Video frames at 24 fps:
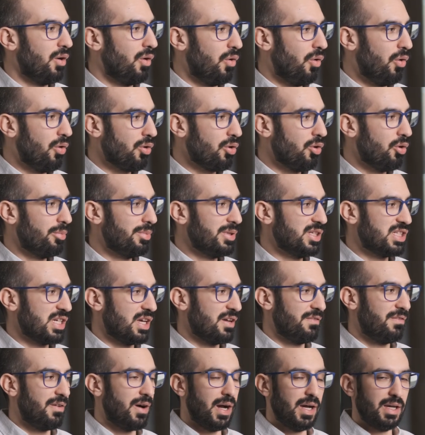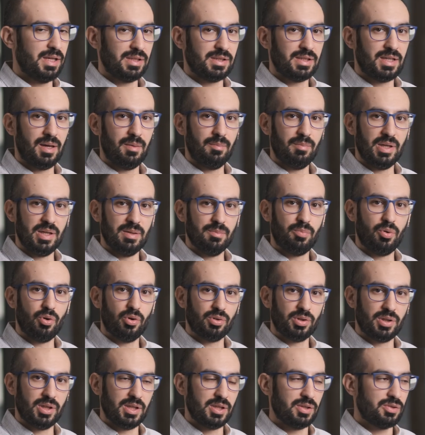or OBJ file can be
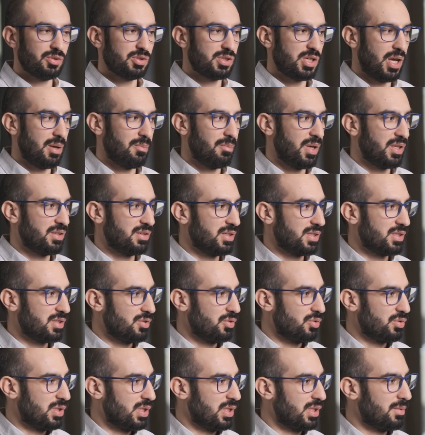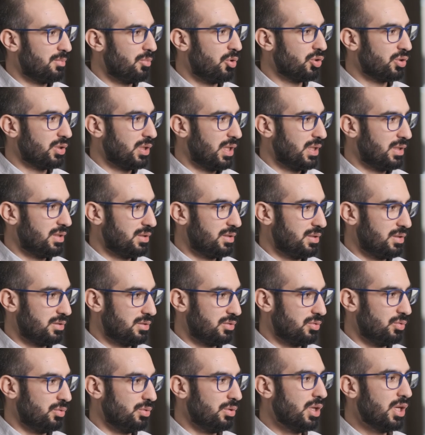imported into ShapeMetriX using the model editor
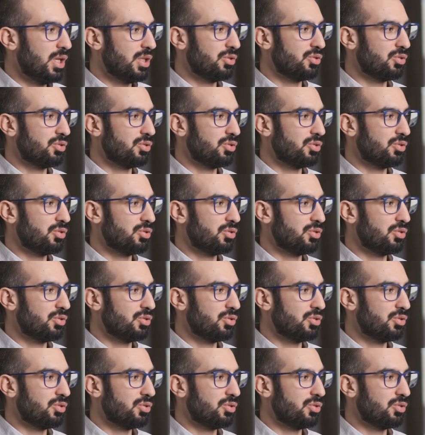tool